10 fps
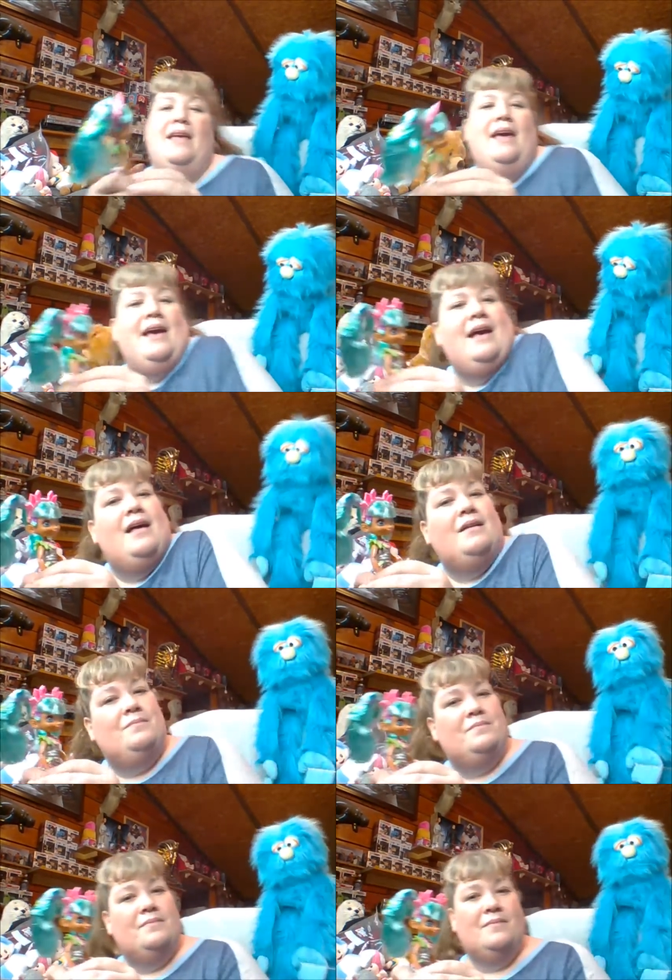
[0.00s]
Yeah.
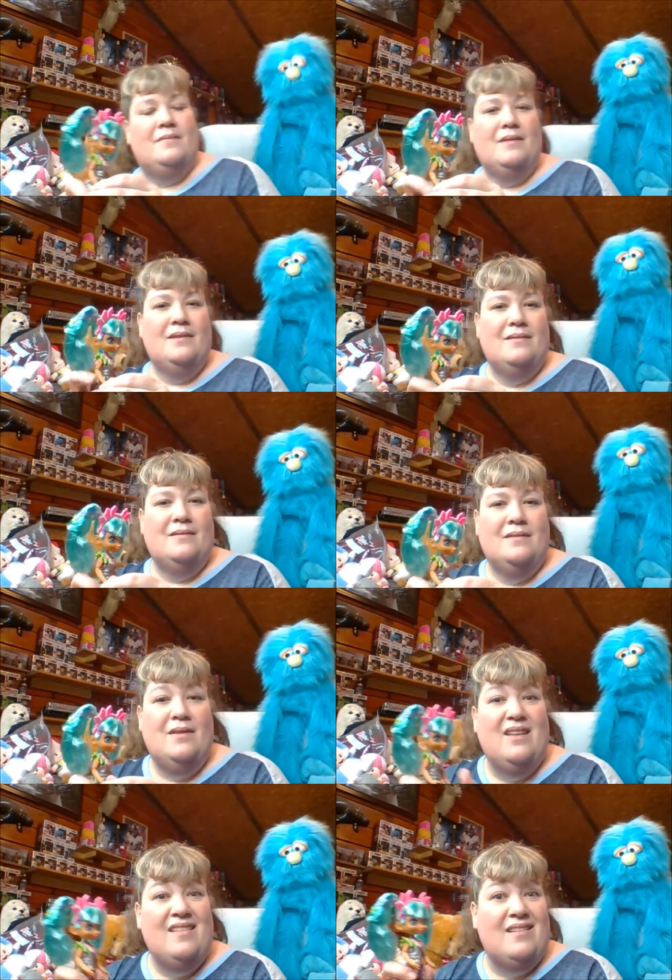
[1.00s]

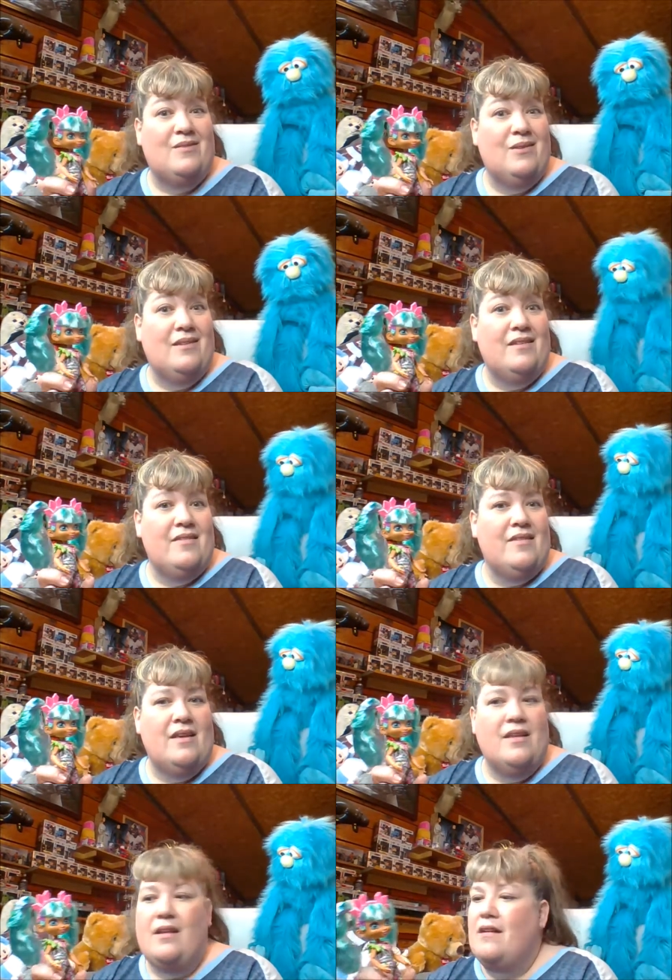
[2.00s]
No, that sounded really
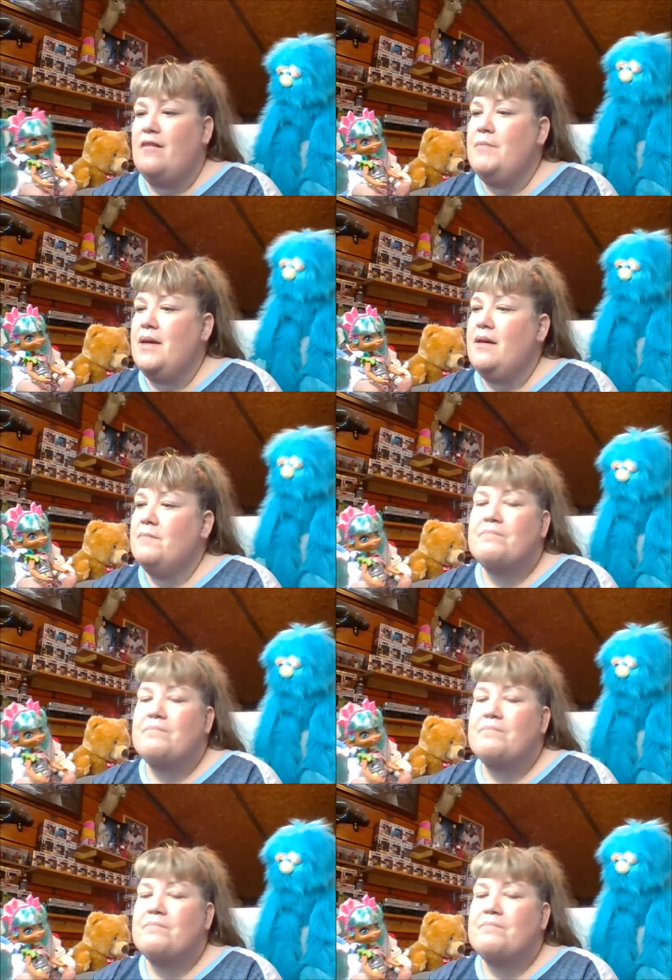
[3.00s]
conceited of me.